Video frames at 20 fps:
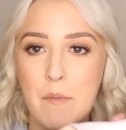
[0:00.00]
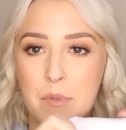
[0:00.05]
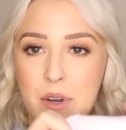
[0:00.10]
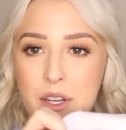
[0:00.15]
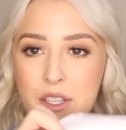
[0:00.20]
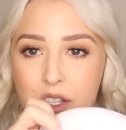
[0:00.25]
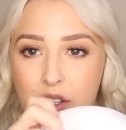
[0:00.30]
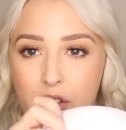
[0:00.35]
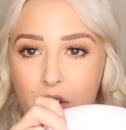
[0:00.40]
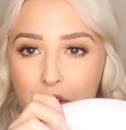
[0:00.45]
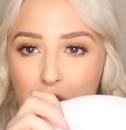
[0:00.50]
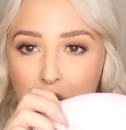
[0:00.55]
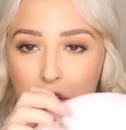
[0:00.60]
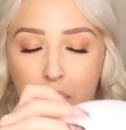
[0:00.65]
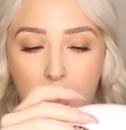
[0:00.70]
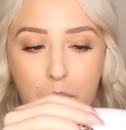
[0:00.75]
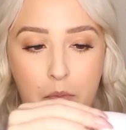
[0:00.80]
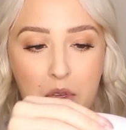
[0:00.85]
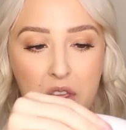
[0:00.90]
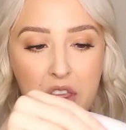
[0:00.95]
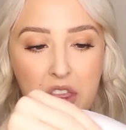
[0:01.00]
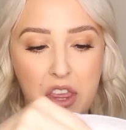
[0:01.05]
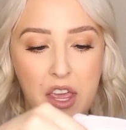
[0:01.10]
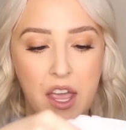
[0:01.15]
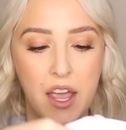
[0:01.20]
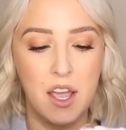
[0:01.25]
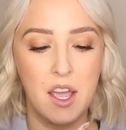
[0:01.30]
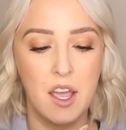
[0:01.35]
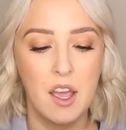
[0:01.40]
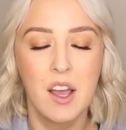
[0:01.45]
but it's not super
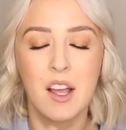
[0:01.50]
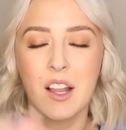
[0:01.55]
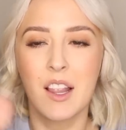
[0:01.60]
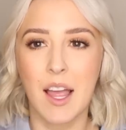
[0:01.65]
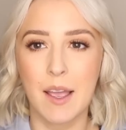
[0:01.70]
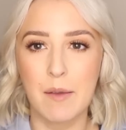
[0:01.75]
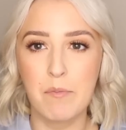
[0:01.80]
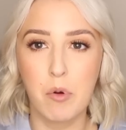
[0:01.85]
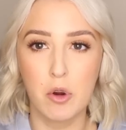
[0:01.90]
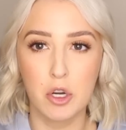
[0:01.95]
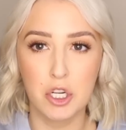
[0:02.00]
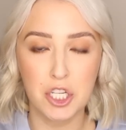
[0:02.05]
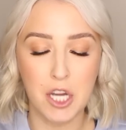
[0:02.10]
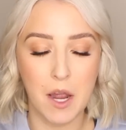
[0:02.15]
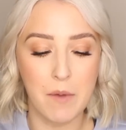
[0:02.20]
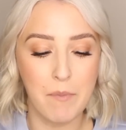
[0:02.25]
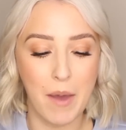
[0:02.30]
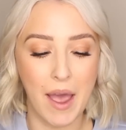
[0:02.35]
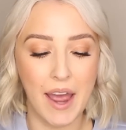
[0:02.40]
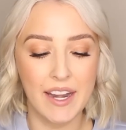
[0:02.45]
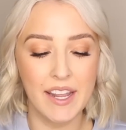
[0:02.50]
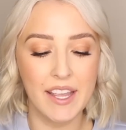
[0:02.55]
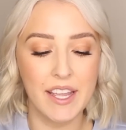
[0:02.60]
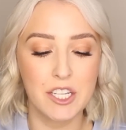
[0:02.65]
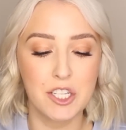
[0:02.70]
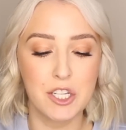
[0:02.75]
thick like push-up padding.